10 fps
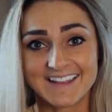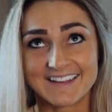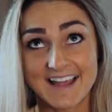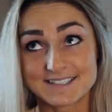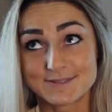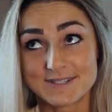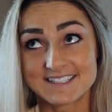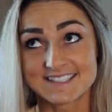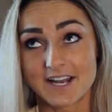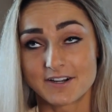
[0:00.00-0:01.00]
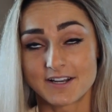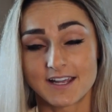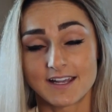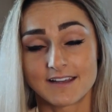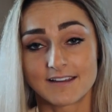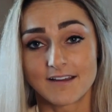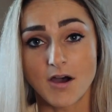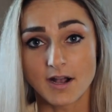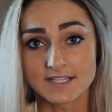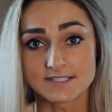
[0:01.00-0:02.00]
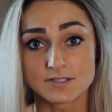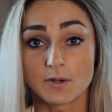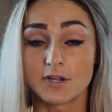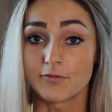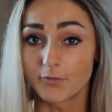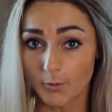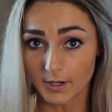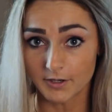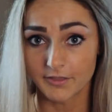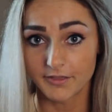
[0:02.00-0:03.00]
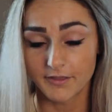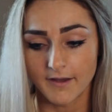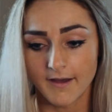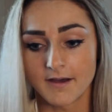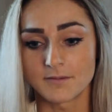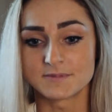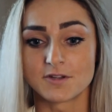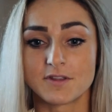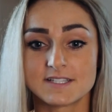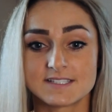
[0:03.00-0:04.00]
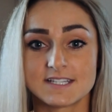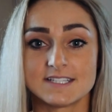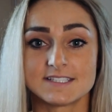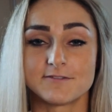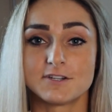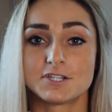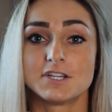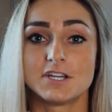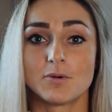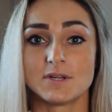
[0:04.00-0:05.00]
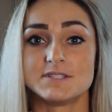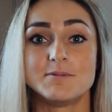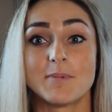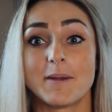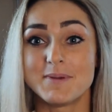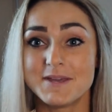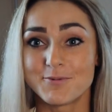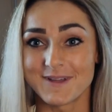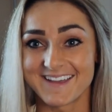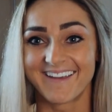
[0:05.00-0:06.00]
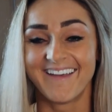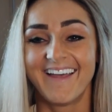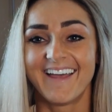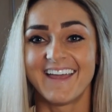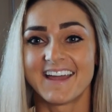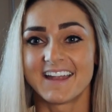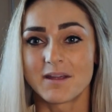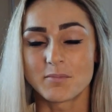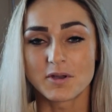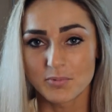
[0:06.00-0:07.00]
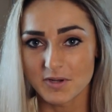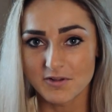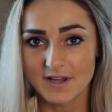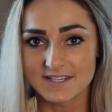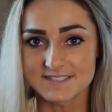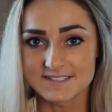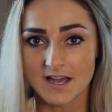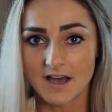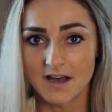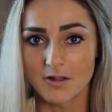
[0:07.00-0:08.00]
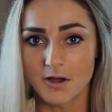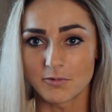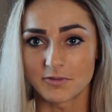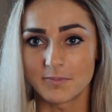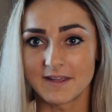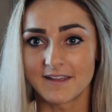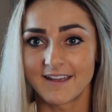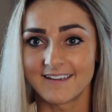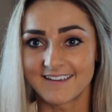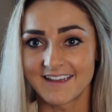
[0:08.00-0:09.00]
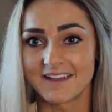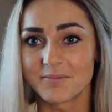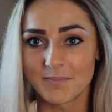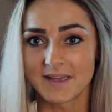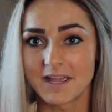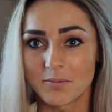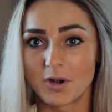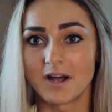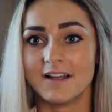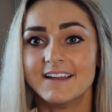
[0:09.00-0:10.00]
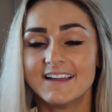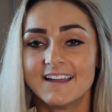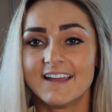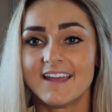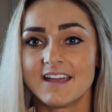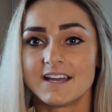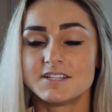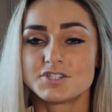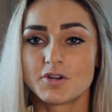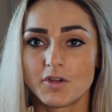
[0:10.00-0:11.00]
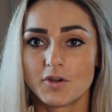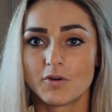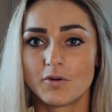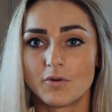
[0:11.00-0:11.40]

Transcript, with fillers: next week, Saturday, August twenty-fourth. Um, so this is officially going to be my peak week. And I'm gonna bring you guys uh, along with me, A K A my camera, and show you